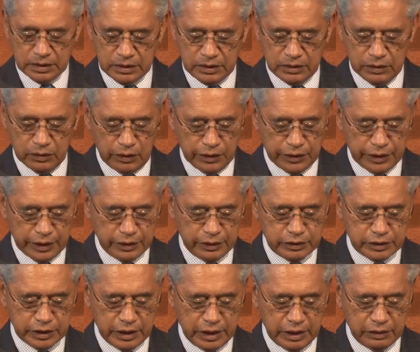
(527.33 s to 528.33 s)
And although
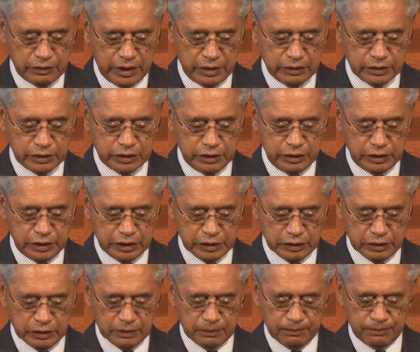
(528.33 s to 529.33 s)
Te Heuheu
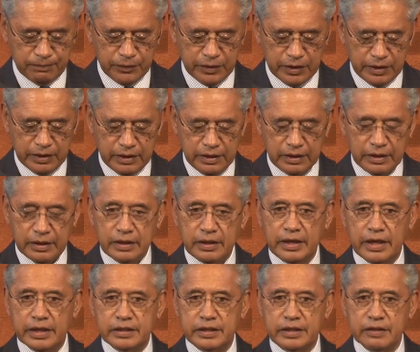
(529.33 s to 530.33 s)
Tukino
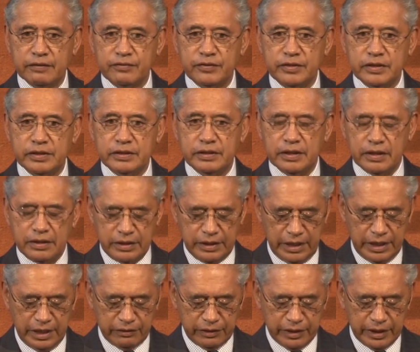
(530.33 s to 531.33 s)
had gifted the
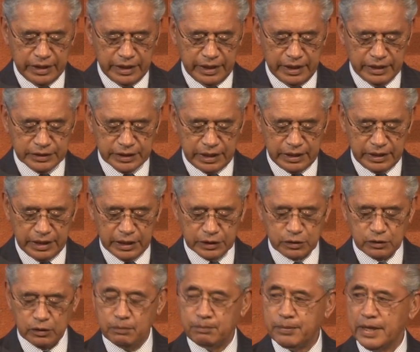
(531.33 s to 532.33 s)
area as a
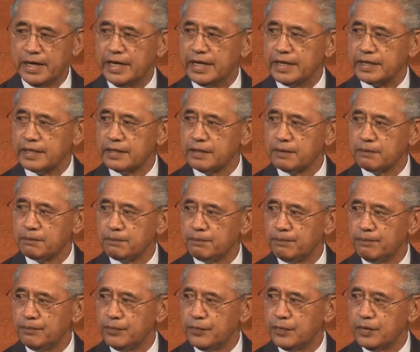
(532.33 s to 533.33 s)
national park,
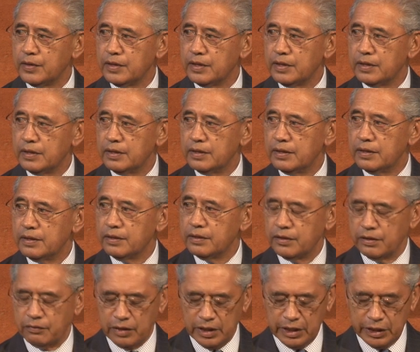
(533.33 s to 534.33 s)

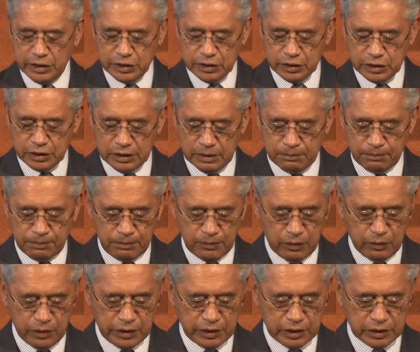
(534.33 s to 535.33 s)
the relationship
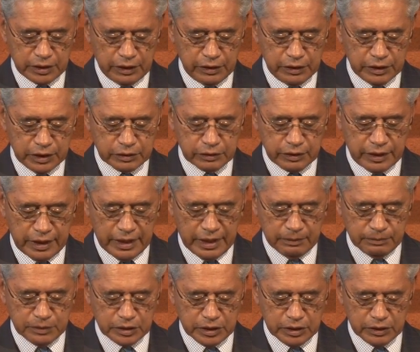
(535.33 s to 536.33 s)
with the donor
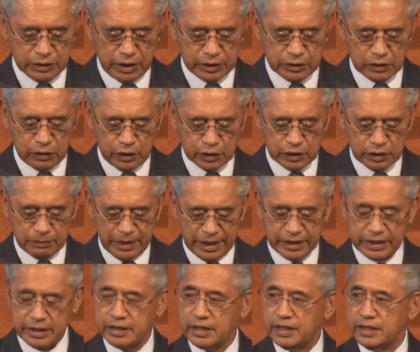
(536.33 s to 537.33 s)
tribes did not
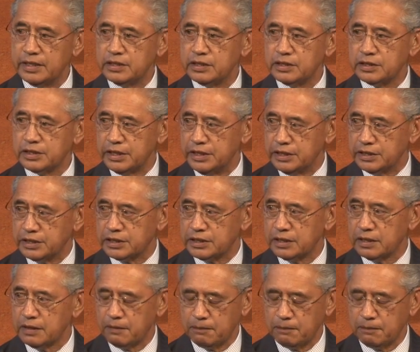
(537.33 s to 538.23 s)
automatically cease.